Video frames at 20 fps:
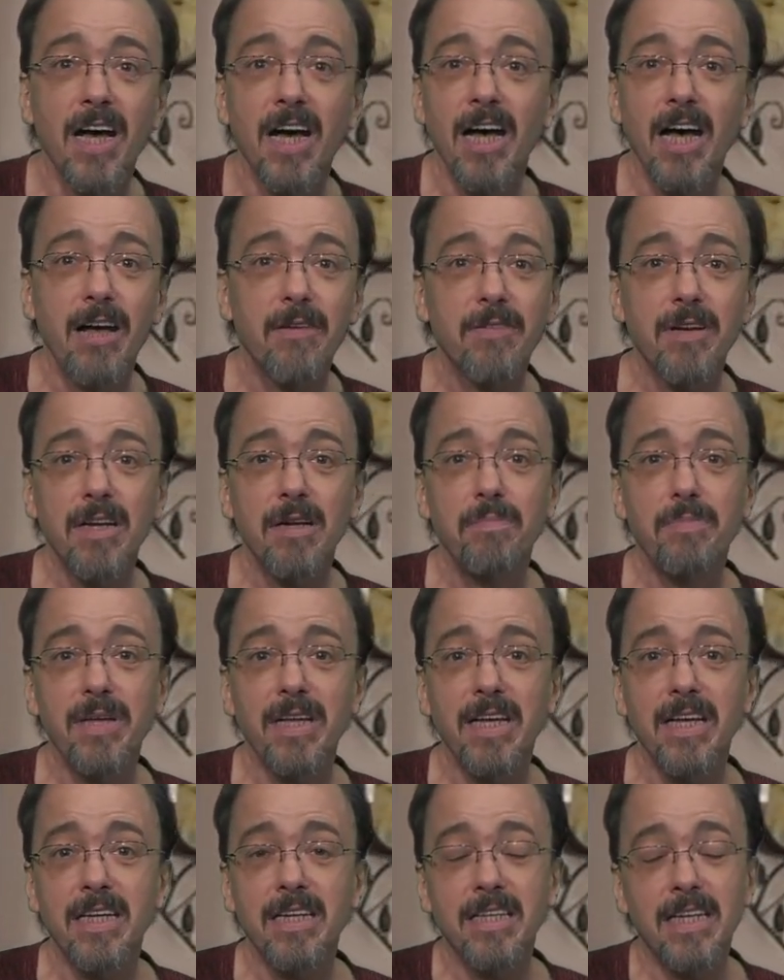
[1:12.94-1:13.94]
I've got a
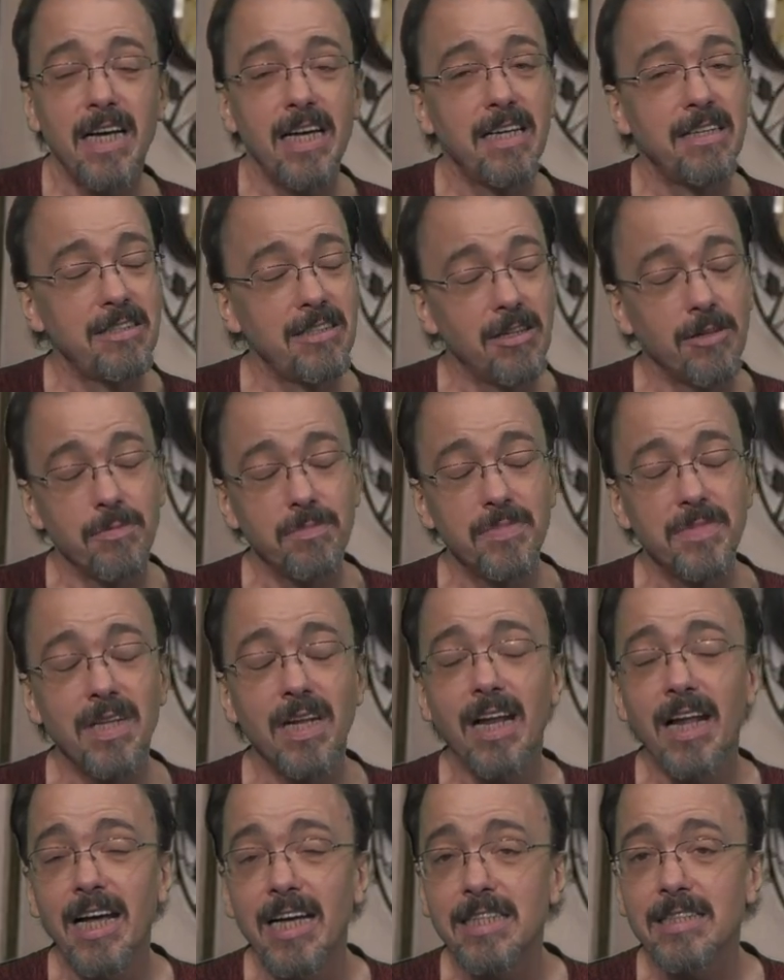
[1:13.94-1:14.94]
band. Uh, you know, the
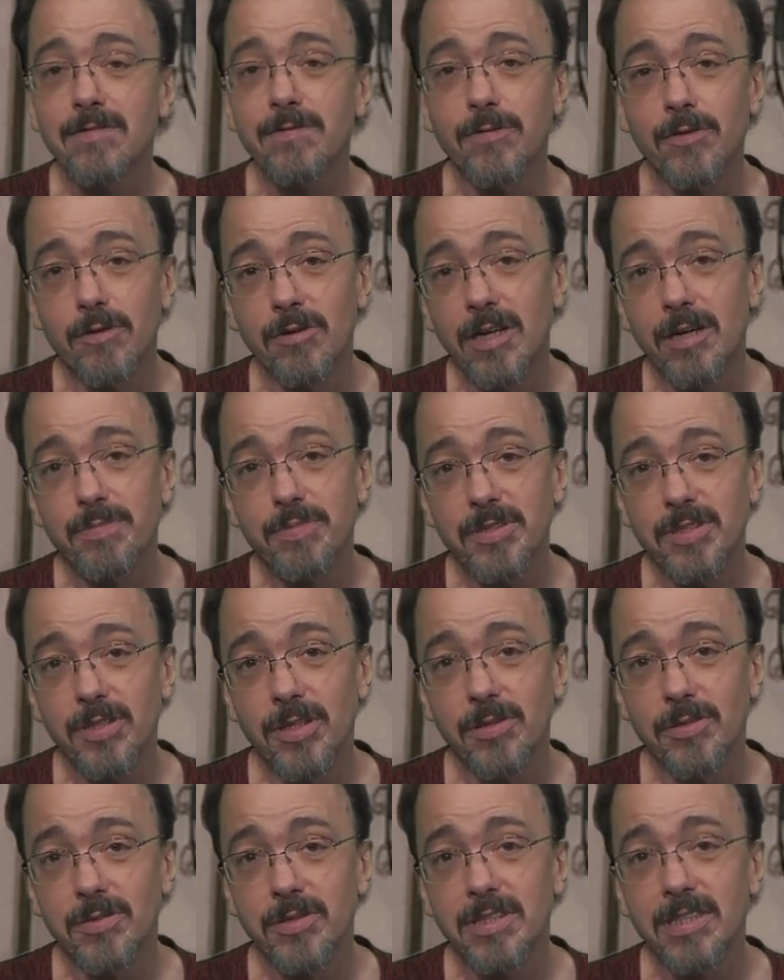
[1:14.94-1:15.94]
last four
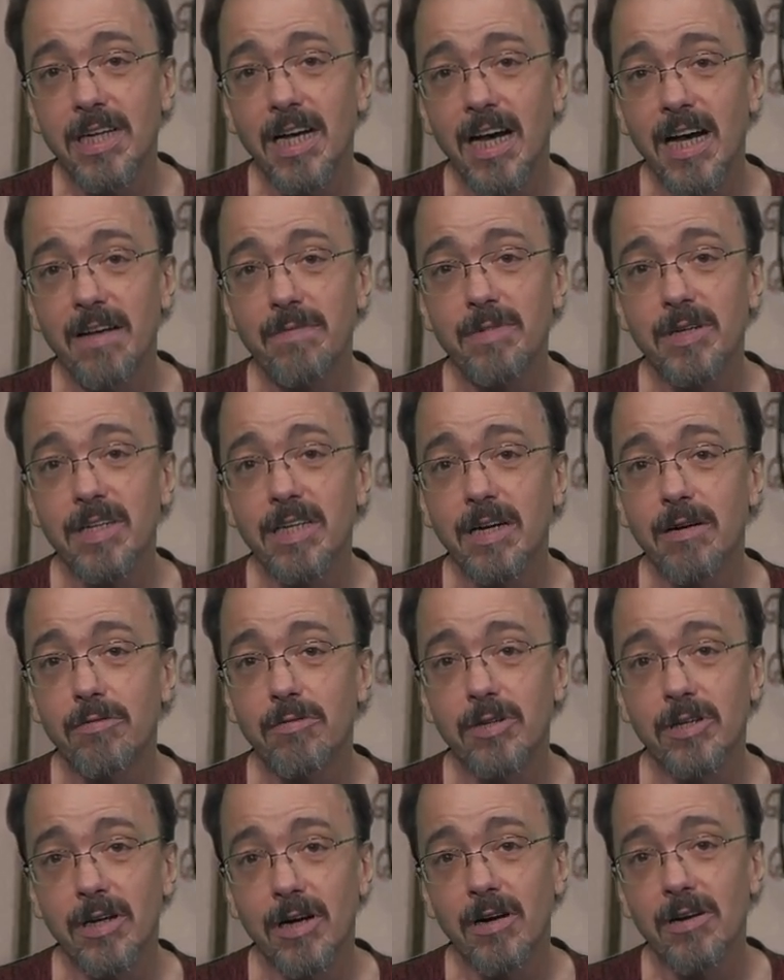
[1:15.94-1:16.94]
episodes, I've been
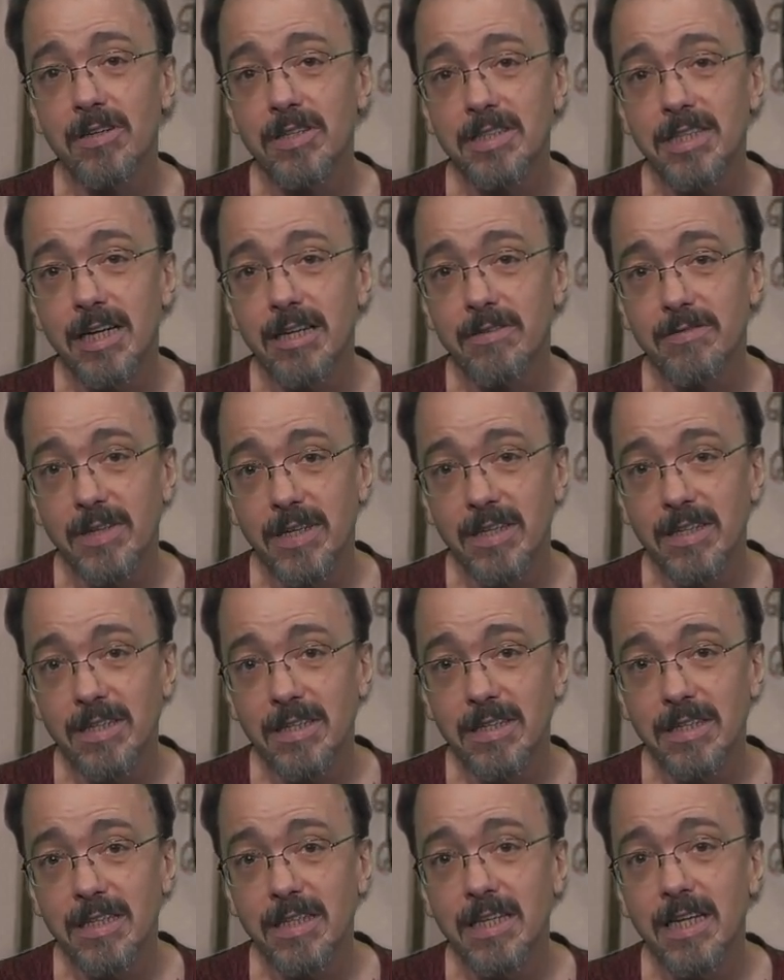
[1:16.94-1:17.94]
covering artists out of
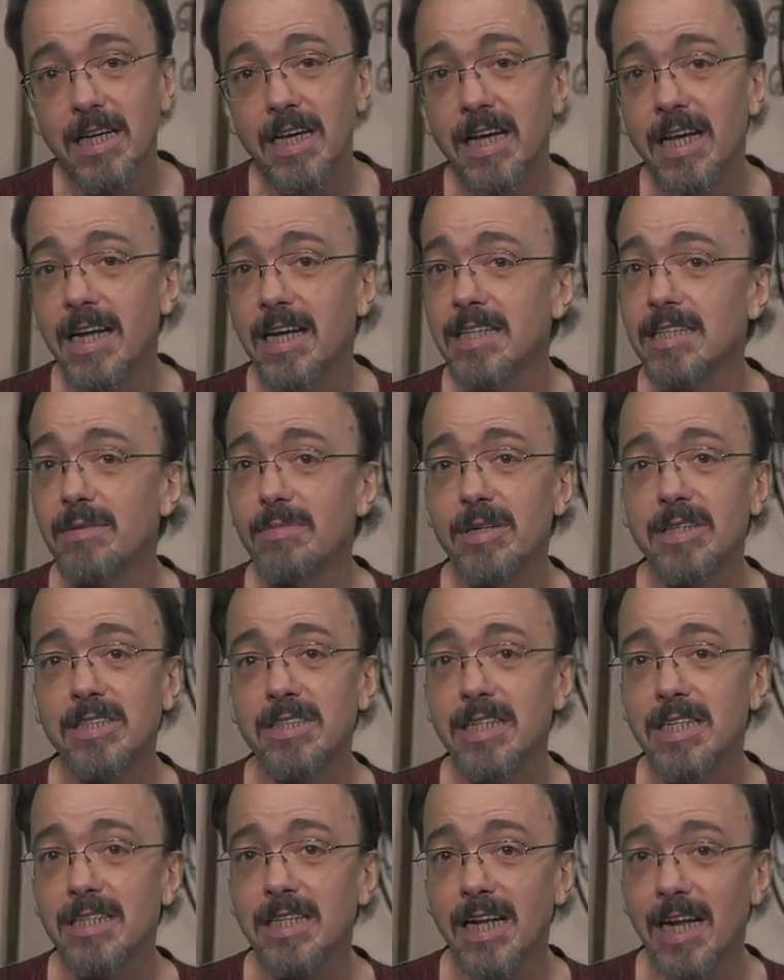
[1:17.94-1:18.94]
England. And as I mentioned
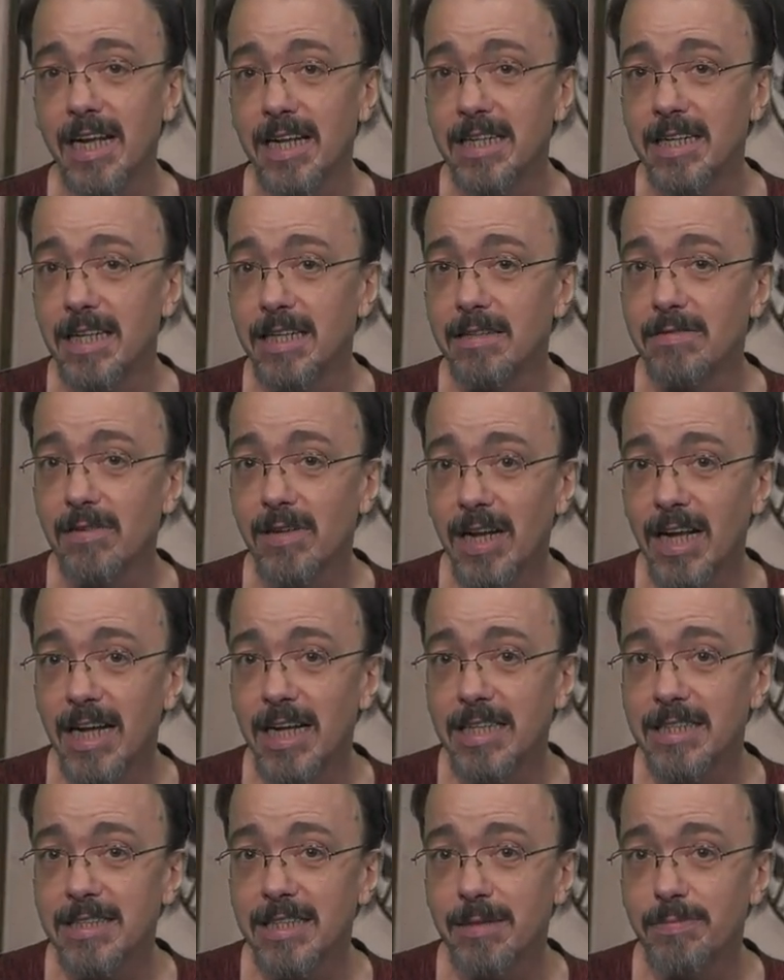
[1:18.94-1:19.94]
at the end of the
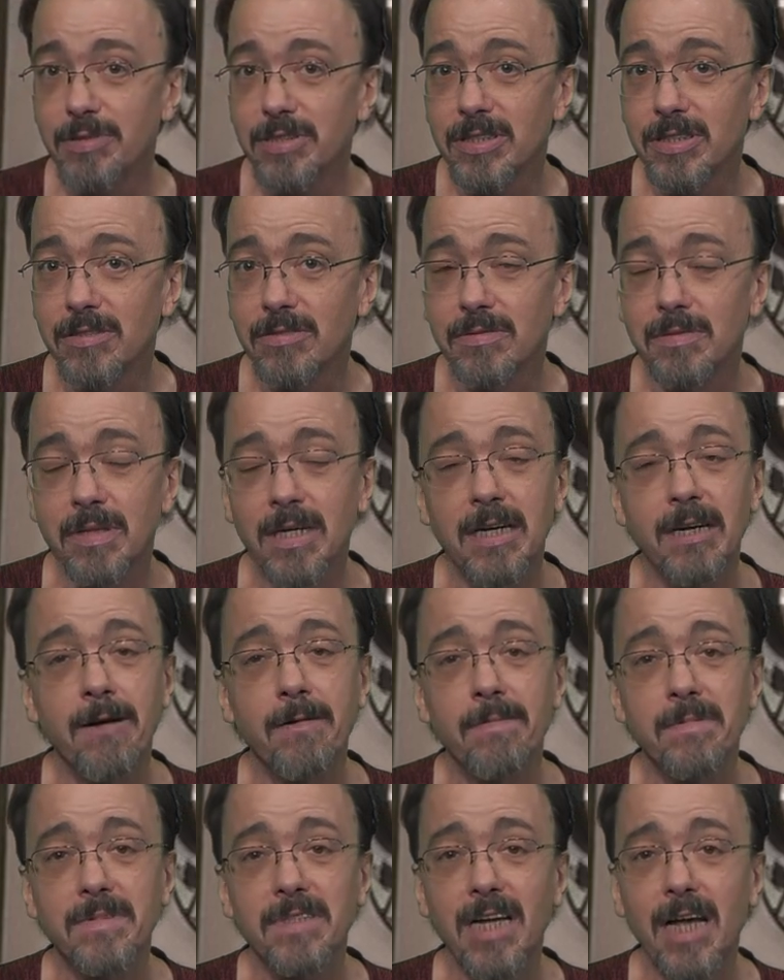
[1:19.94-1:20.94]
last episode,
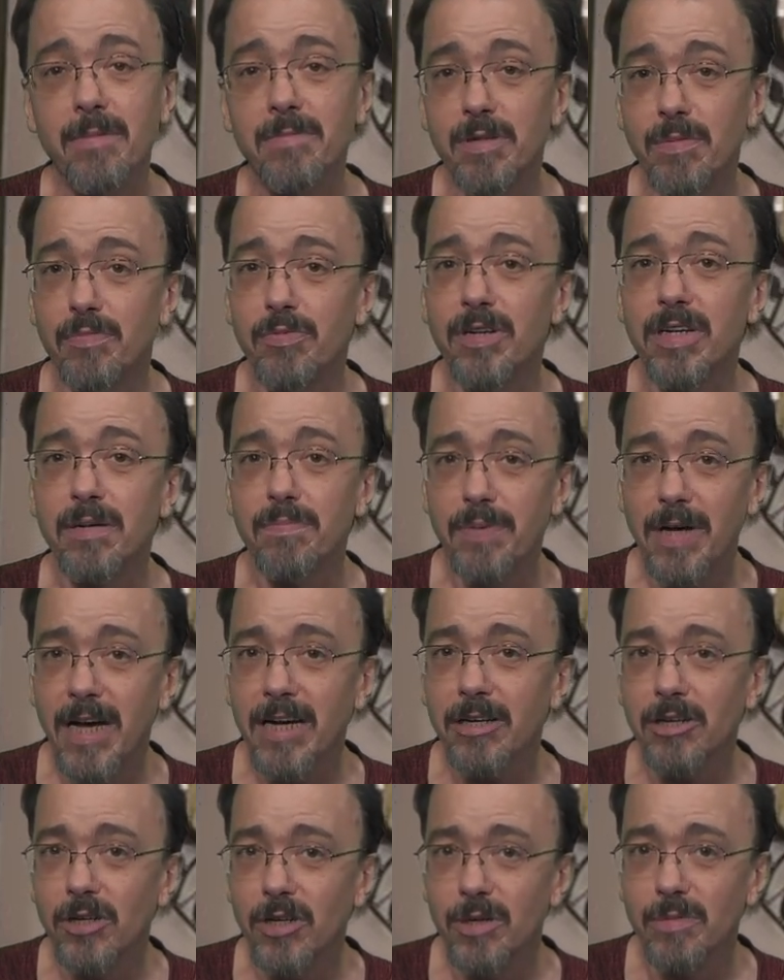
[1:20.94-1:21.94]
time to bring it back
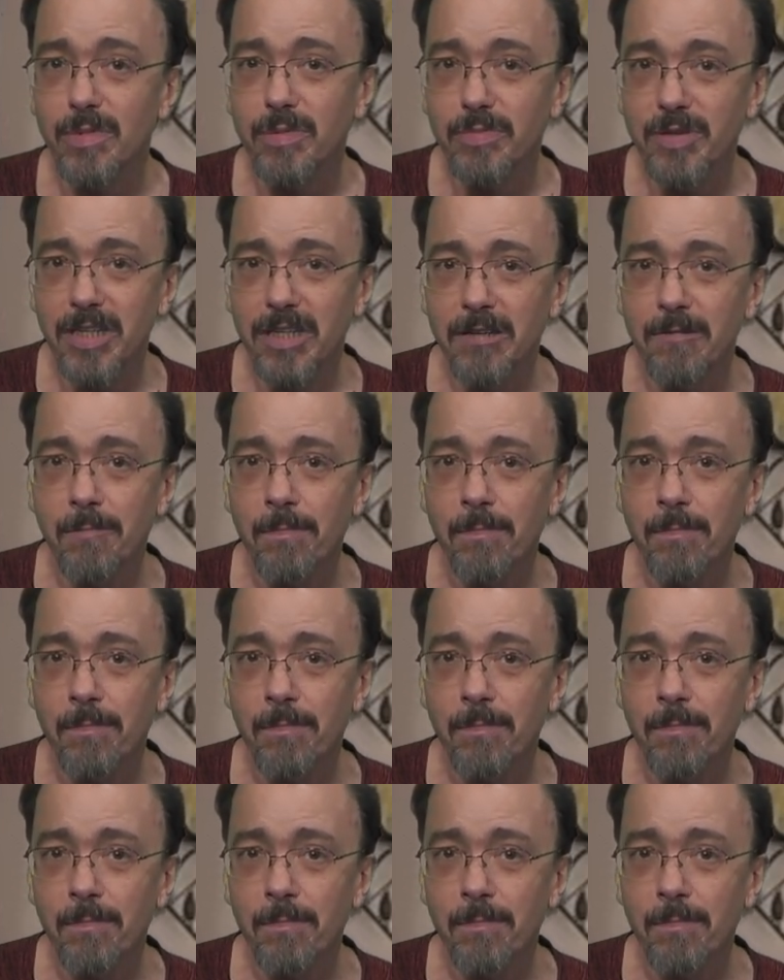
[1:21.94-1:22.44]
home a bit.